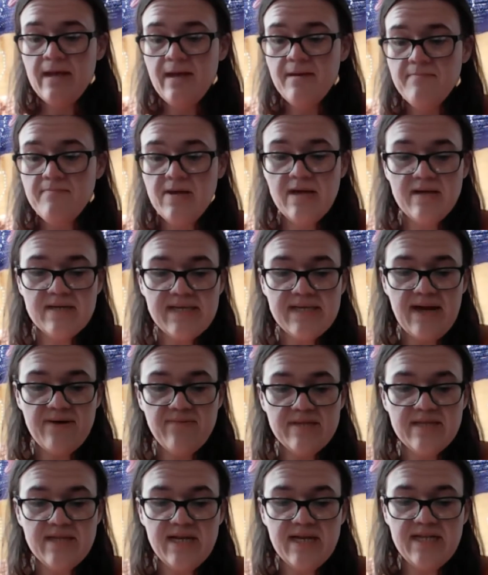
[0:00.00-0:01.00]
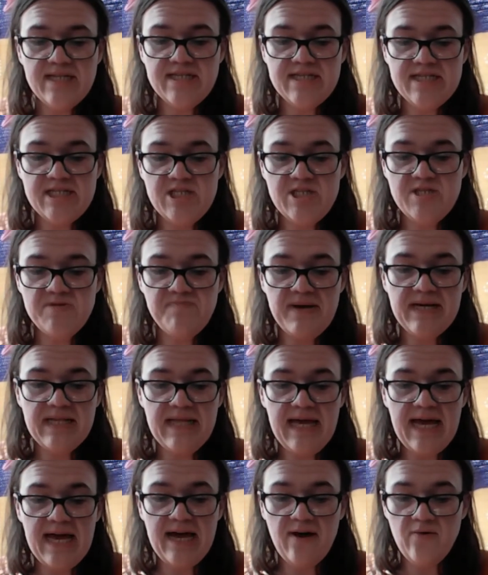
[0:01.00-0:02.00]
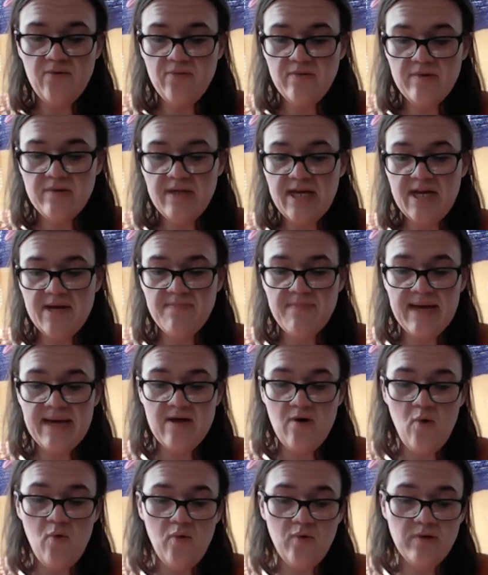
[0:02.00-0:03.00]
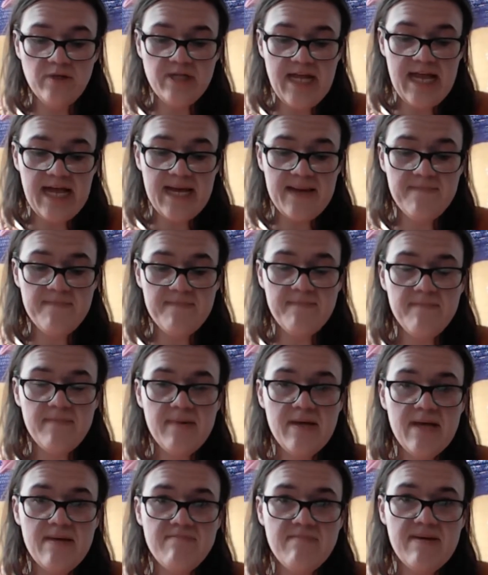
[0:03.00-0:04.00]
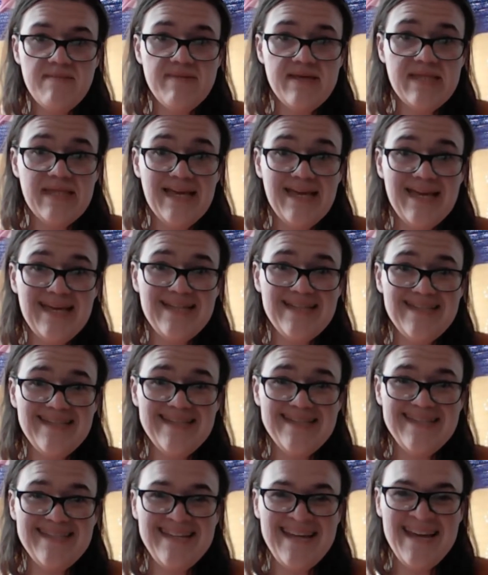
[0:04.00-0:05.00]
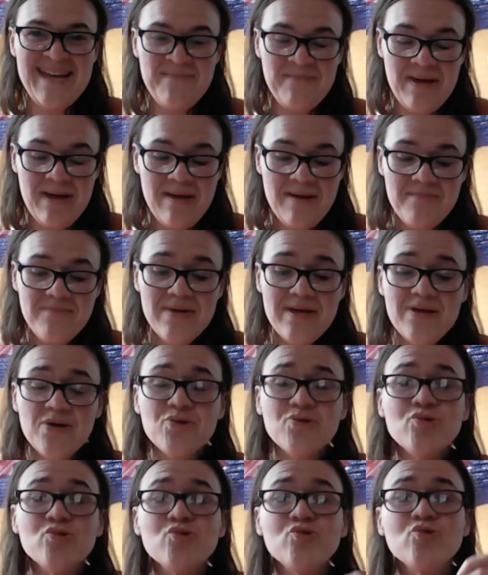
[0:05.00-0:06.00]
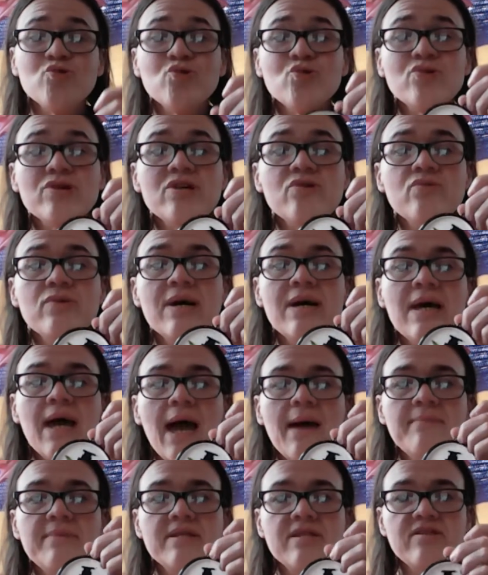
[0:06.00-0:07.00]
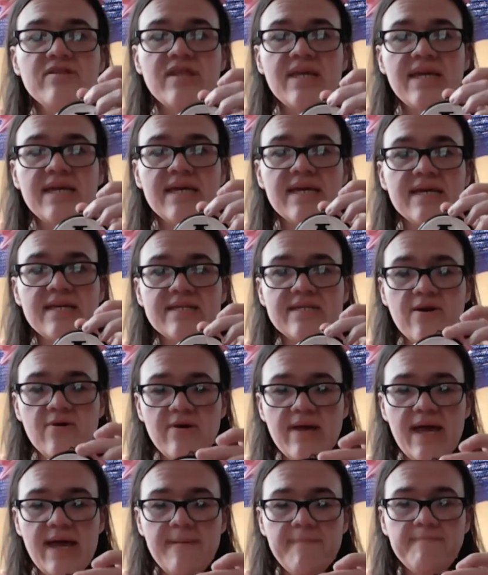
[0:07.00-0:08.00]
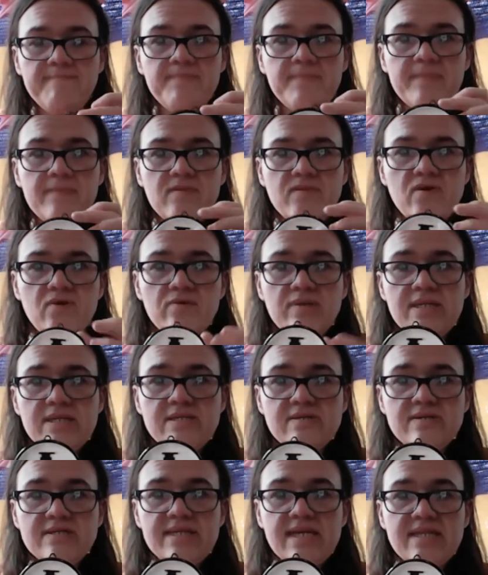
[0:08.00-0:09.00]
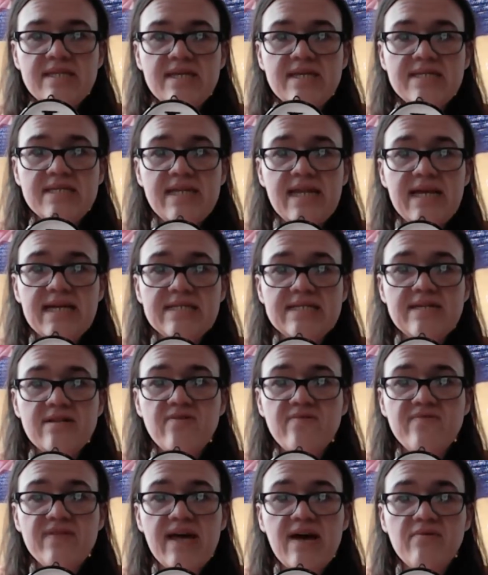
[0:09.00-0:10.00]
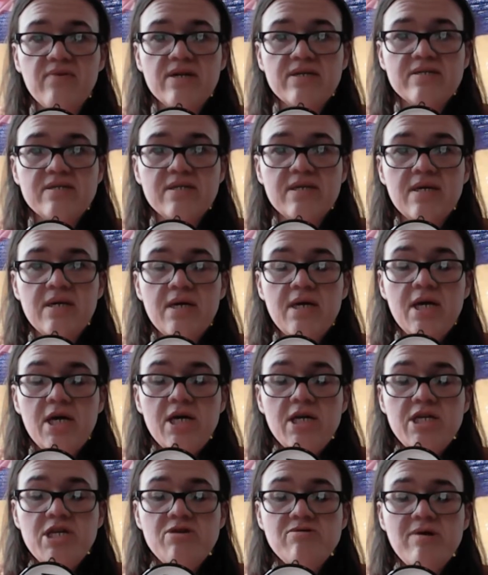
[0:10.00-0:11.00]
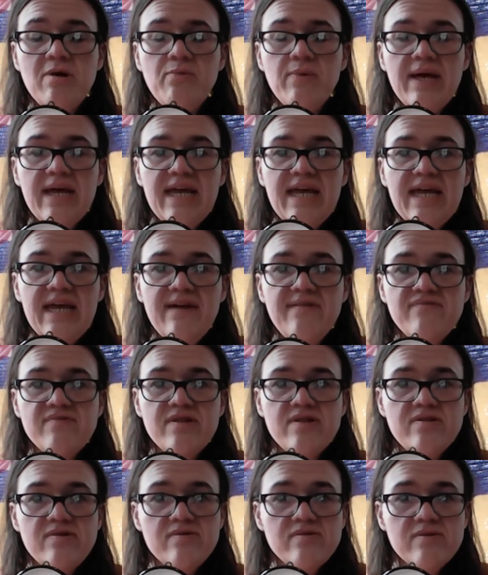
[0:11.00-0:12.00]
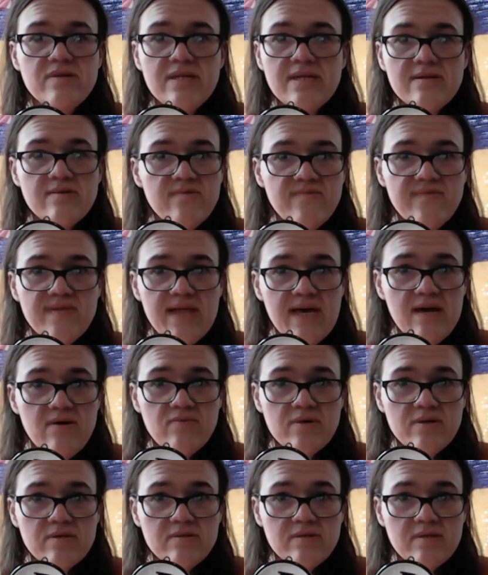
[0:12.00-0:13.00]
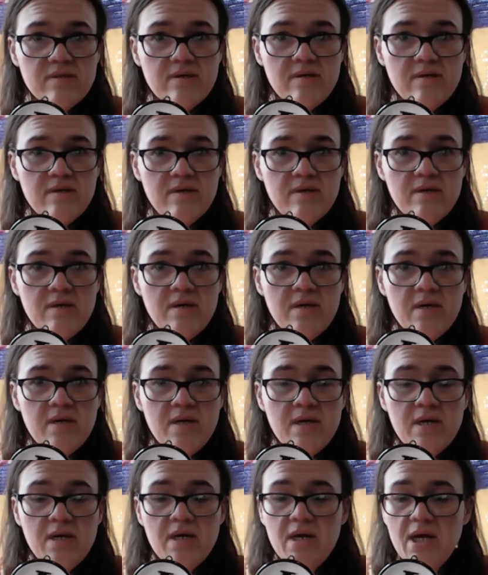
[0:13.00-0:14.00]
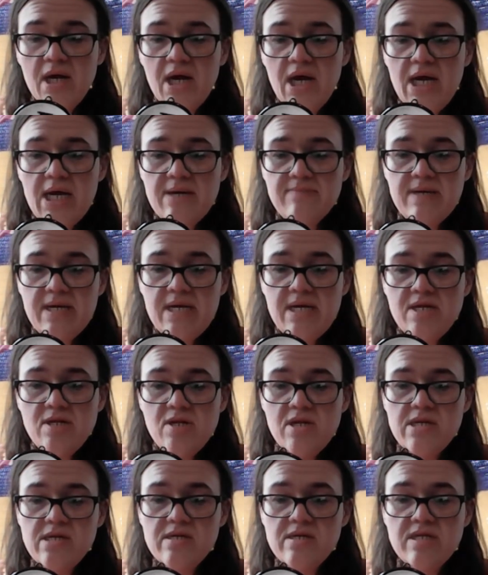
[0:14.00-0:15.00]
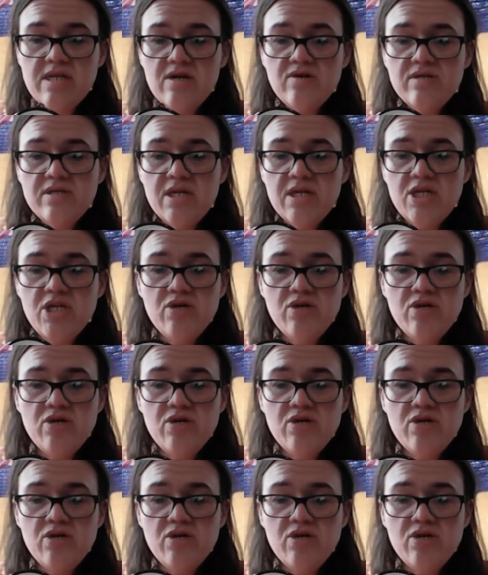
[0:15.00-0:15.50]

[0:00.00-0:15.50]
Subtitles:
because I would like to spell out like my whole name and maybe the kids' name, because they're so cute. I mean, the thing is, okay, though this looks like this and it has little flowers, you don't have to do the little flowers. I mean, you